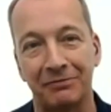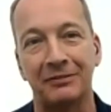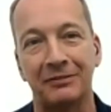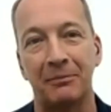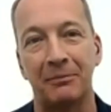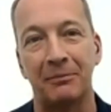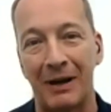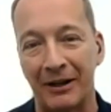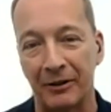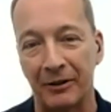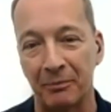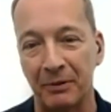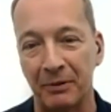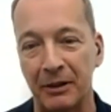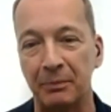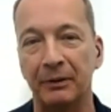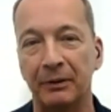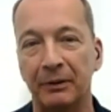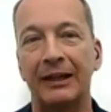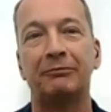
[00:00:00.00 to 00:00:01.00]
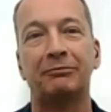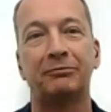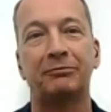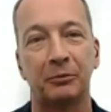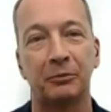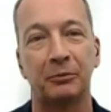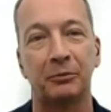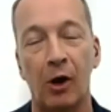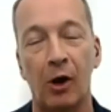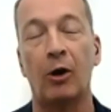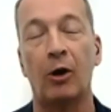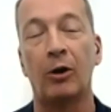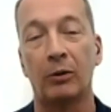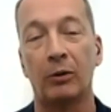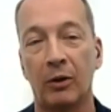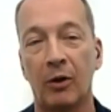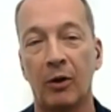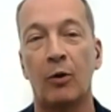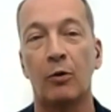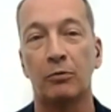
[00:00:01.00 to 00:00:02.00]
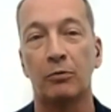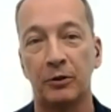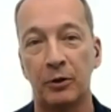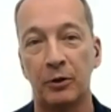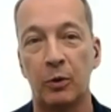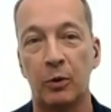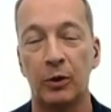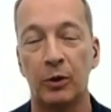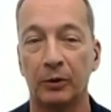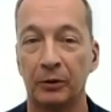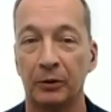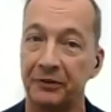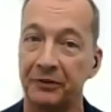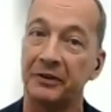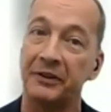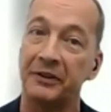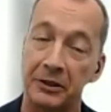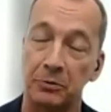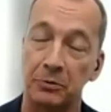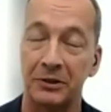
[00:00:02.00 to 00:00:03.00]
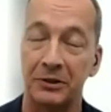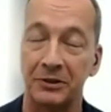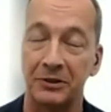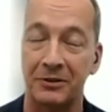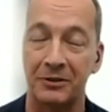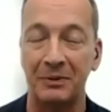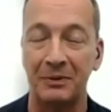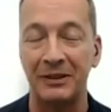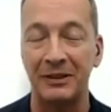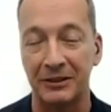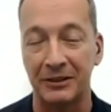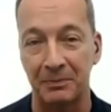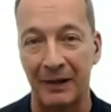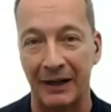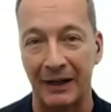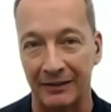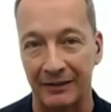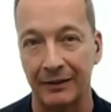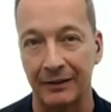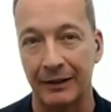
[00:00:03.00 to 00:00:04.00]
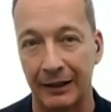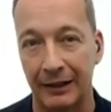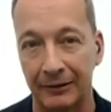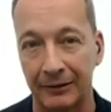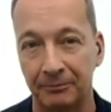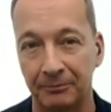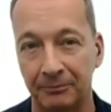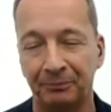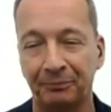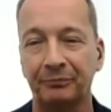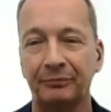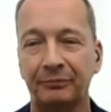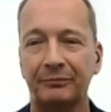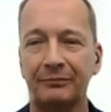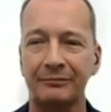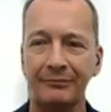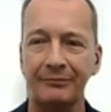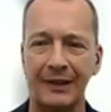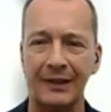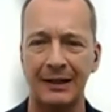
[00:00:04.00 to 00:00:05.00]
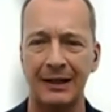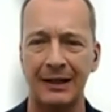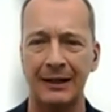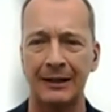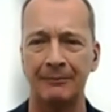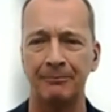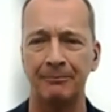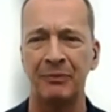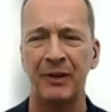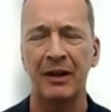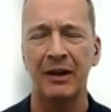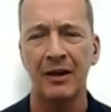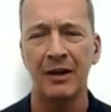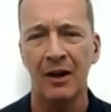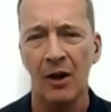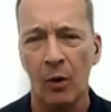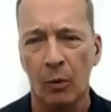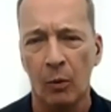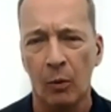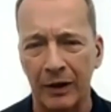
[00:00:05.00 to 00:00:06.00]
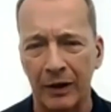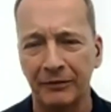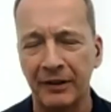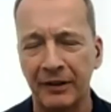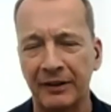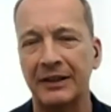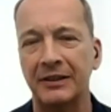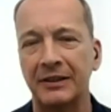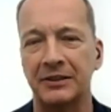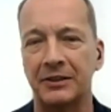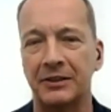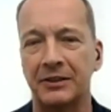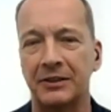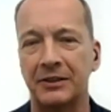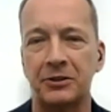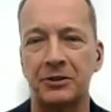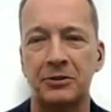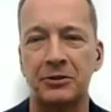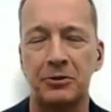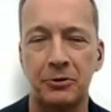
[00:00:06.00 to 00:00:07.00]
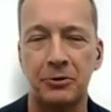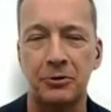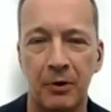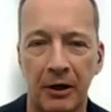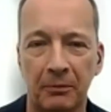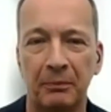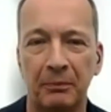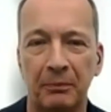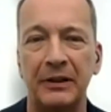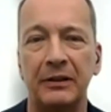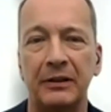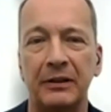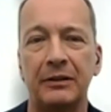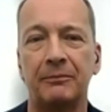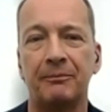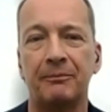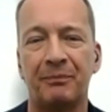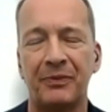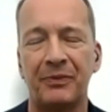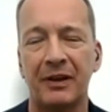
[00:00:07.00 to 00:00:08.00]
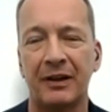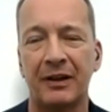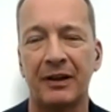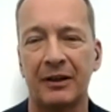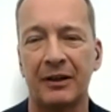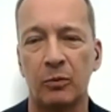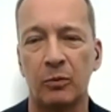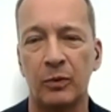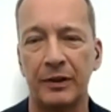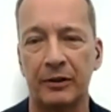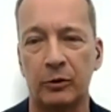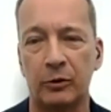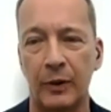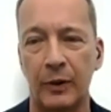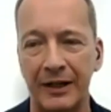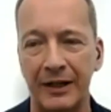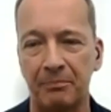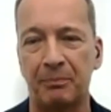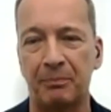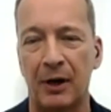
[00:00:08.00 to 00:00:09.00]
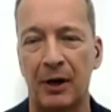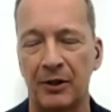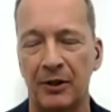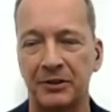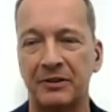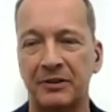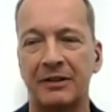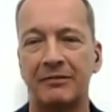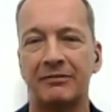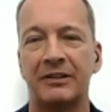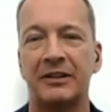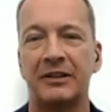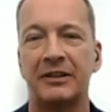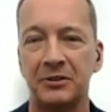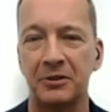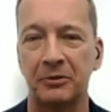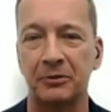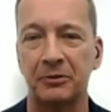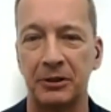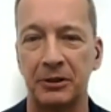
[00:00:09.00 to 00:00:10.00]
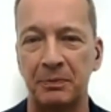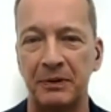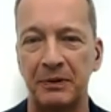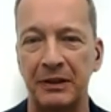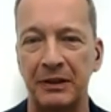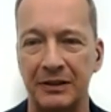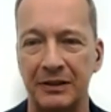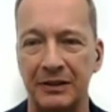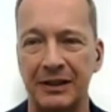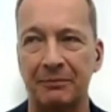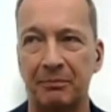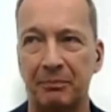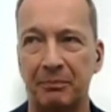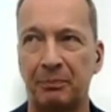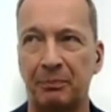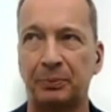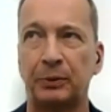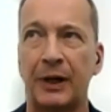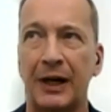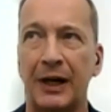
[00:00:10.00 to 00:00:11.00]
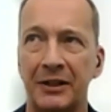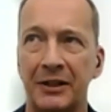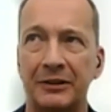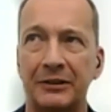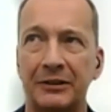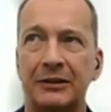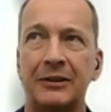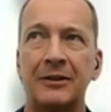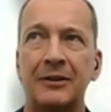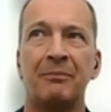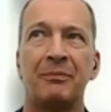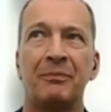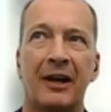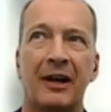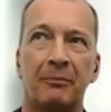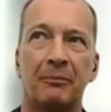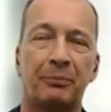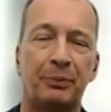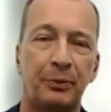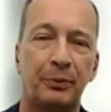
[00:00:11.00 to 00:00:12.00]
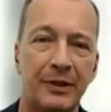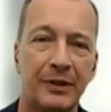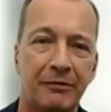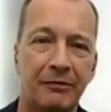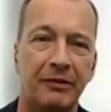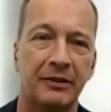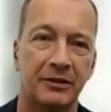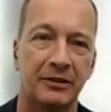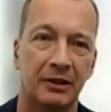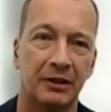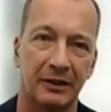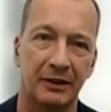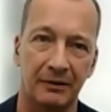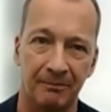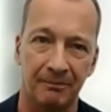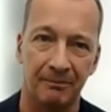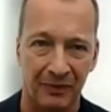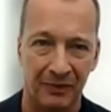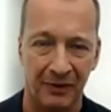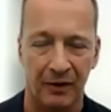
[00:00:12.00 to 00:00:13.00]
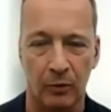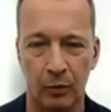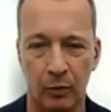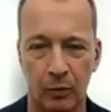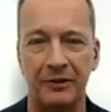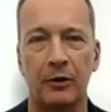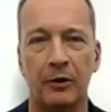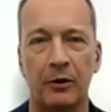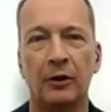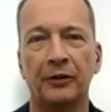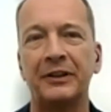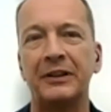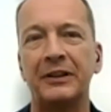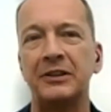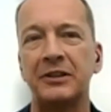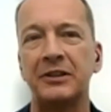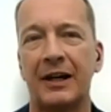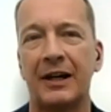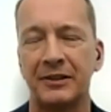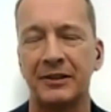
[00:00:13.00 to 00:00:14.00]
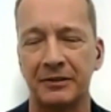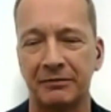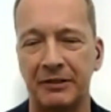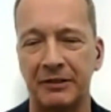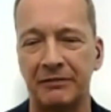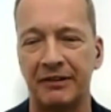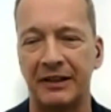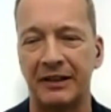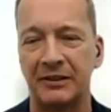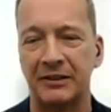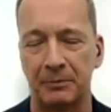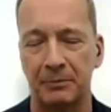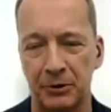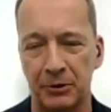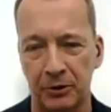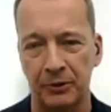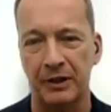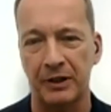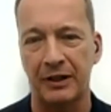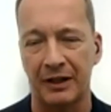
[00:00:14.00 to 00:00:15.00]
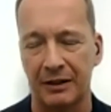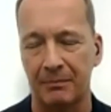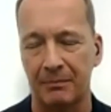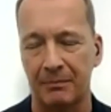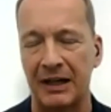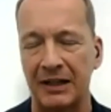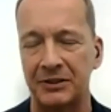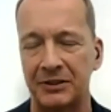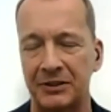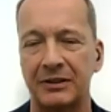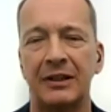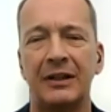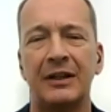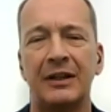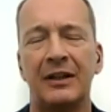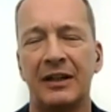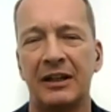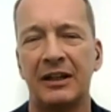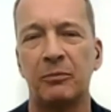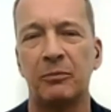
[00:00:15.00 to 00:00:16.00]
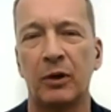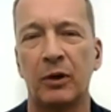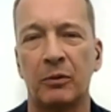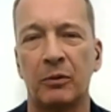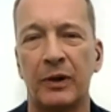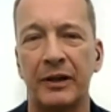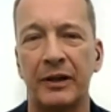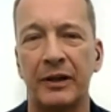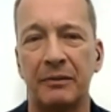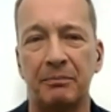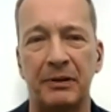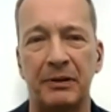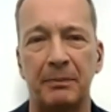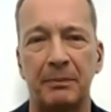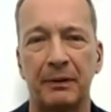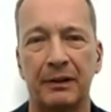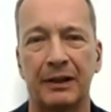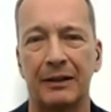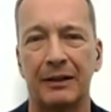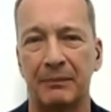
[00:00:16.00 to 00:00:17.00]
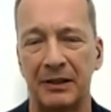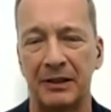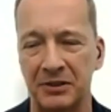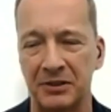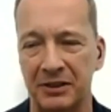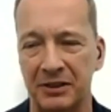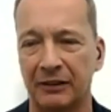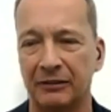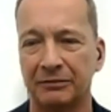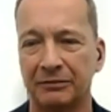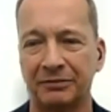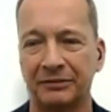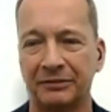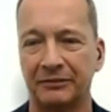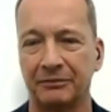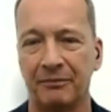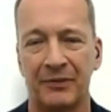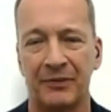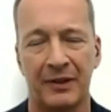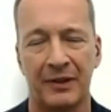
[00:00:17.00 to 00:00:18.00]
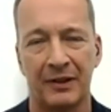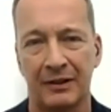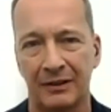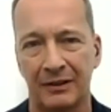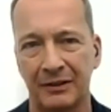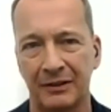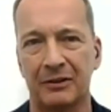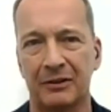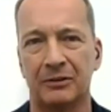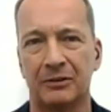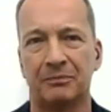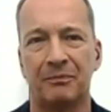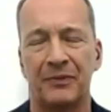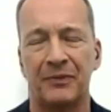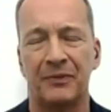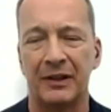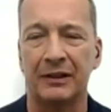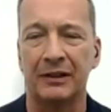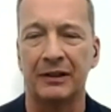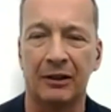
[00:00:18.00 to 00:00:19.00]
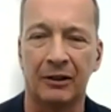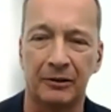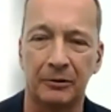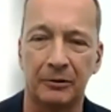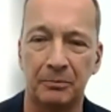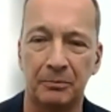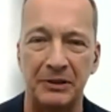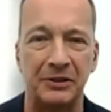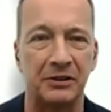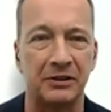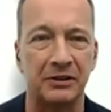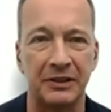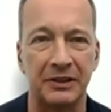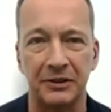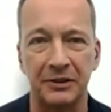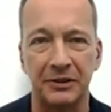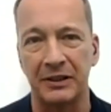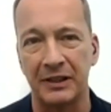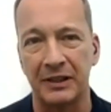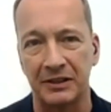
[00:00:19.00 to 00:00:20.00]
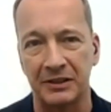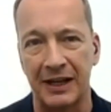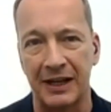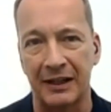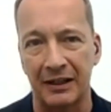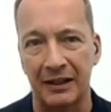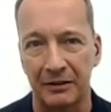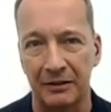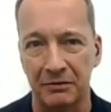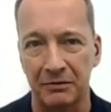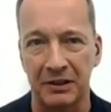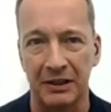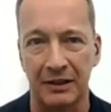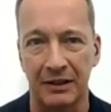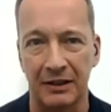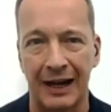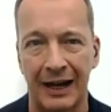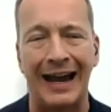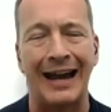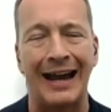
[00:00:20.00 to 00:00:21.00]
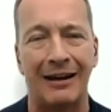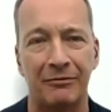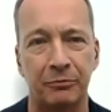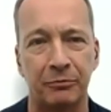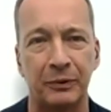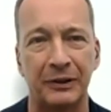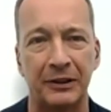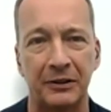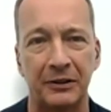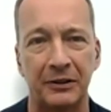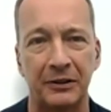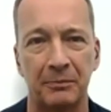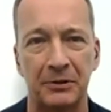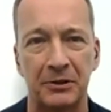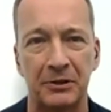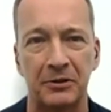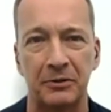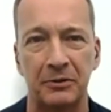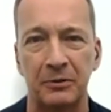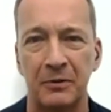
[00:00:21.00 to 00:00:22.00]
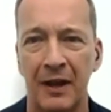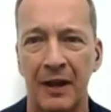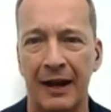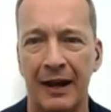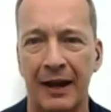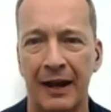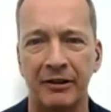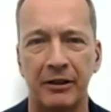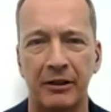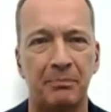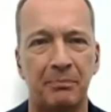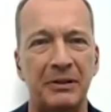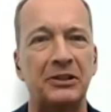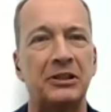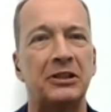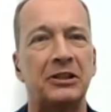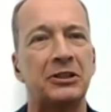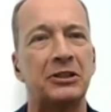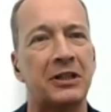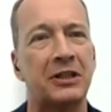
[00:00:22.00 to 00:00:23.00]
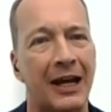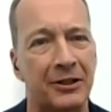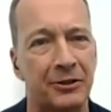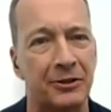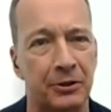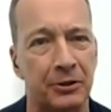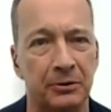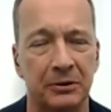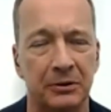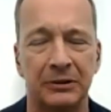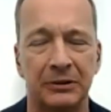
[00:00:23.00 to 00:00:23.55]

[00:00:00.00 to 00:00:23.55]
amount of people, and from all over the world. This was to be expected then. Um, One of the things that struck me with great positivity, so to speak, is that prior and previously, with all these kinds of events, I'm sure you can imagine in what way people like myself and other business leaders and executives have when it comes to having a busy schedule,